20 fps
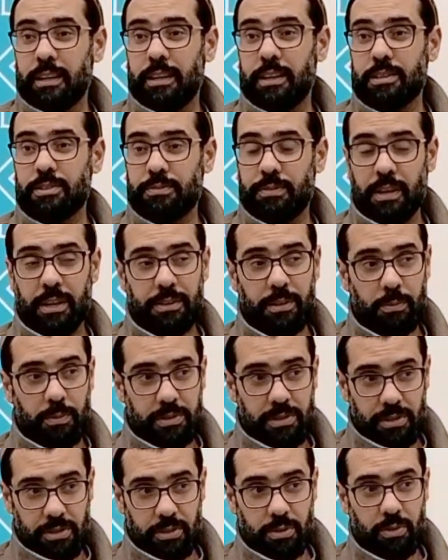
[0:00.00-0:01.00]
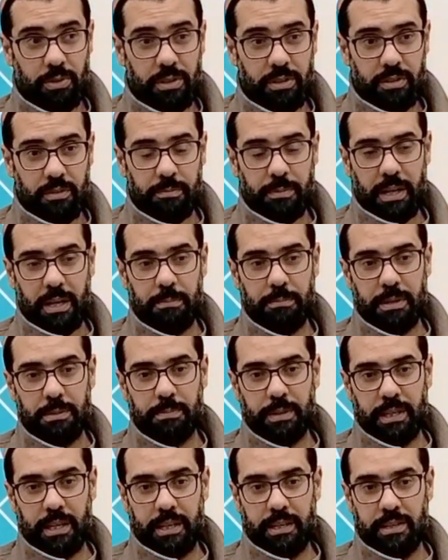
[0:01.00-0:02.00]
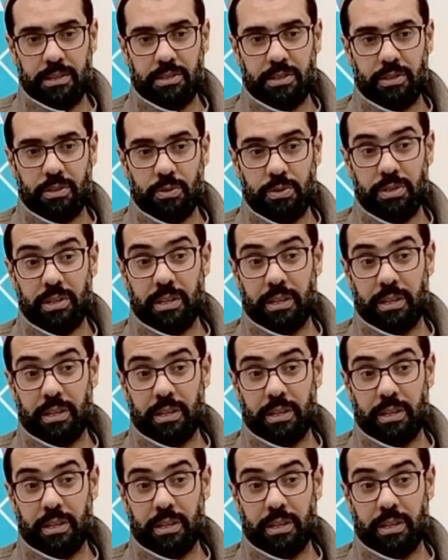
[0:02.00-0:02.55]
His father was a student of Muhammad bin Ali Senussi